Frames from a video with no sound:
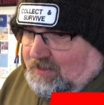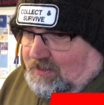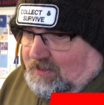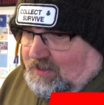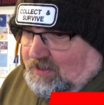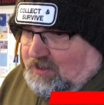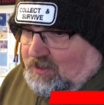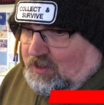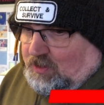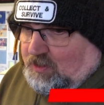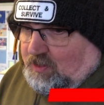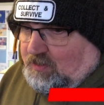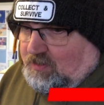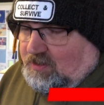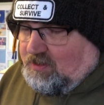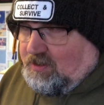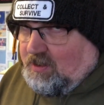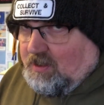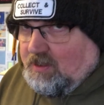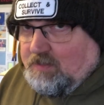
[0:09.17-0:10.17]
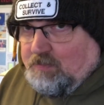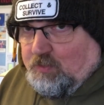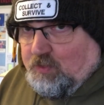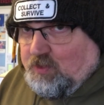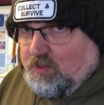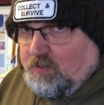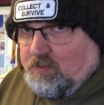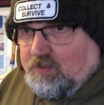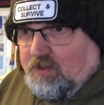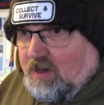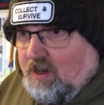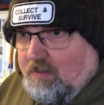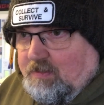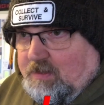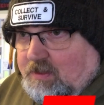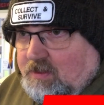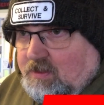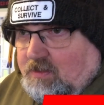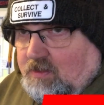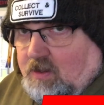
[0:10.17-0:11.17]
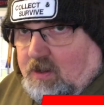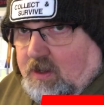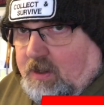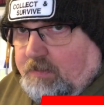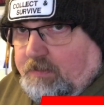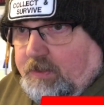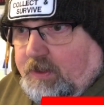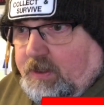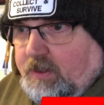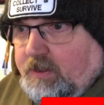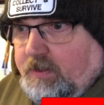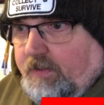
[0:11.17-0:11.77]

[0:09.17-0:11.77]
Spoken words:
Still noticed that there's more subscribers, not happy.